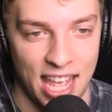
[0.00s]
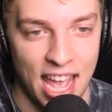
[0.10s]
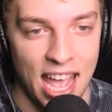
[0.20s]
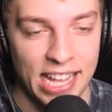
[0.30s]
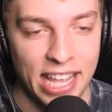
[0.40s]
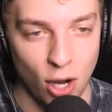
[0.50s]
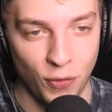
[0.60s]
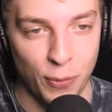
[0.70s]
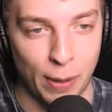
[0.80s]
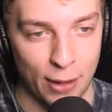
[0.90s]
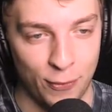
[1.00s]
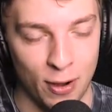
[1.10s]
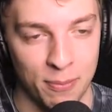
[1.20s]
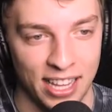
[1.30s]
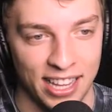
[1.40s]
And get off the
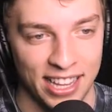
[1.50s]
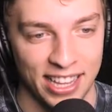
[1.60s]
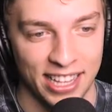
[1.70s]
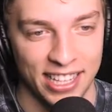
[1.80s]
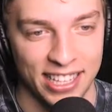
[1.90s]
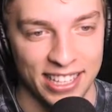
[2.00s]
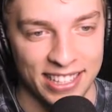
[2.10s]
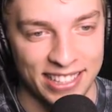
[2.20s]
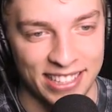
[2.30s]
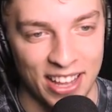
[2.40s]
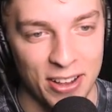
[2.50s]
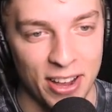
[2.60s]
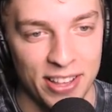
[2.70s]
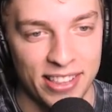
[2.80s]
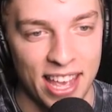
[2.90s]
platform. Slogo
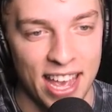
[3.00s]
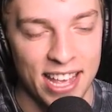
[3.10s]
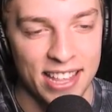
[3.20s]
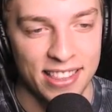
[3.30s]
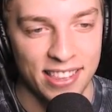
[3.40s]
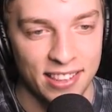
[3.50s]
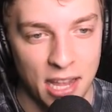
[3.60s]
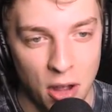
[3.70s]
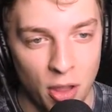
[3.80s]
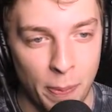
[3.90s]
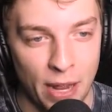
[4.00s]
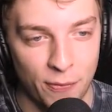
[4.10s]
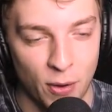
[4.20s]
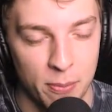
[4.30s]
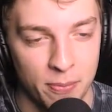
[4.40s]
logo says stay on the
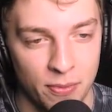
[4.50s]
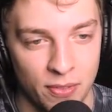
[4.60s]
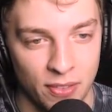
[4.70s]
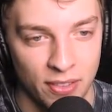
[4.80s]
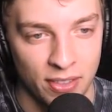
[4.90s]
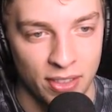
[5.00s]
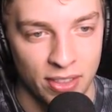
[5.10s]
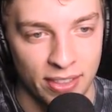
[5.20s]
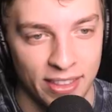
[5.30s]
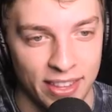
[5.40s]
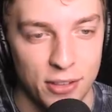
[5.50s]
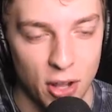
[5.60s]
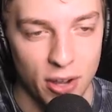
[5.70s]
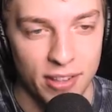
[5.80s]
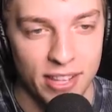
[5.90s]
platform. Slogo
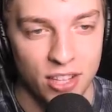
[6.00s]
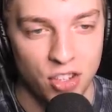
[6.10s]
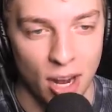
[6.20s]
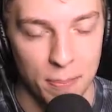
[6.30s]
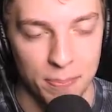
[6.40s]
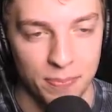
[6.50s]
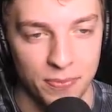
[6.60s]
logo says jump.